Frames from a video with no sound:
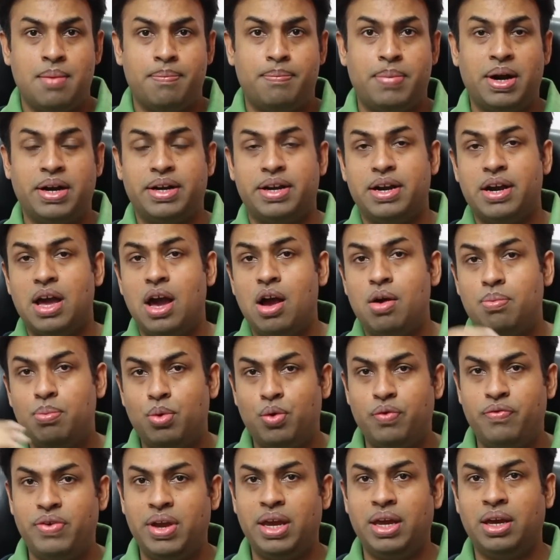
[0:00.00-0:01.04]
But now,
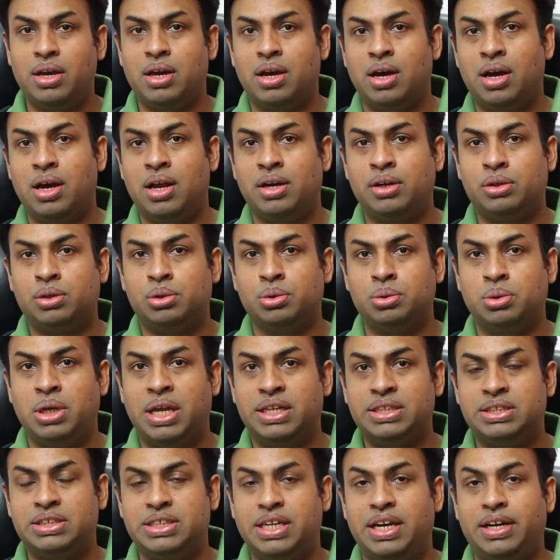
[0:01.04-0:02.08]
moving to,
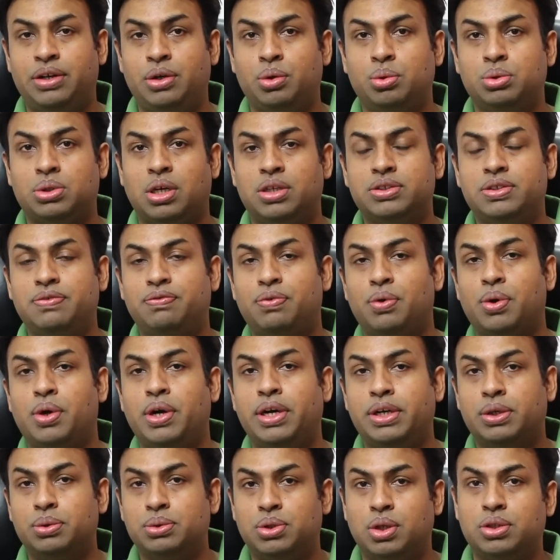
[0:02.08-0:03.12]
let's say, 2004
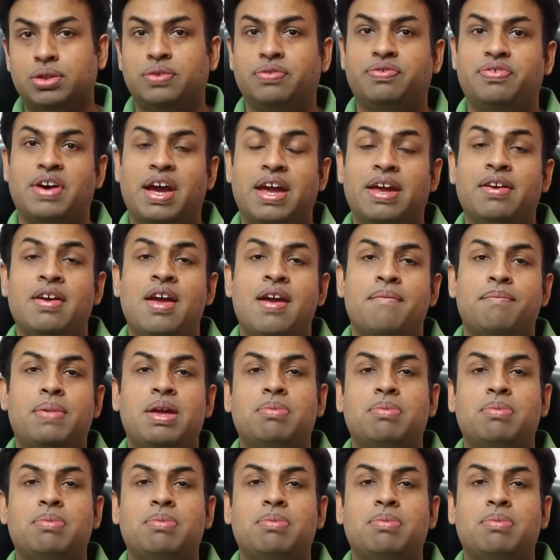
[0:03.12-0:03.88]
and 2005,